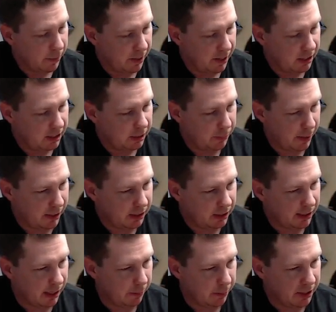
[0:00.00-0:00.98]
this speed
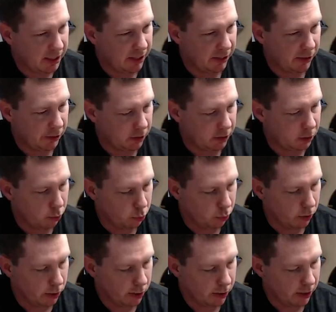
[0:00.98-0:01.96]
skin material is
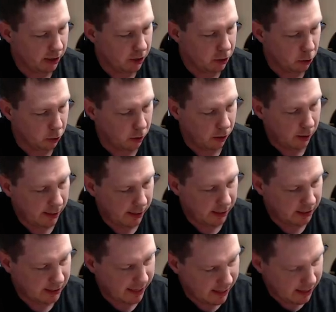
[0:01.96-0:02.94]
really cool, and it's
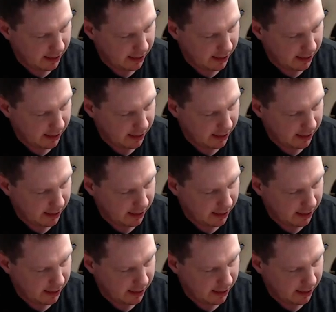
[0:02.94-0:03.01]
like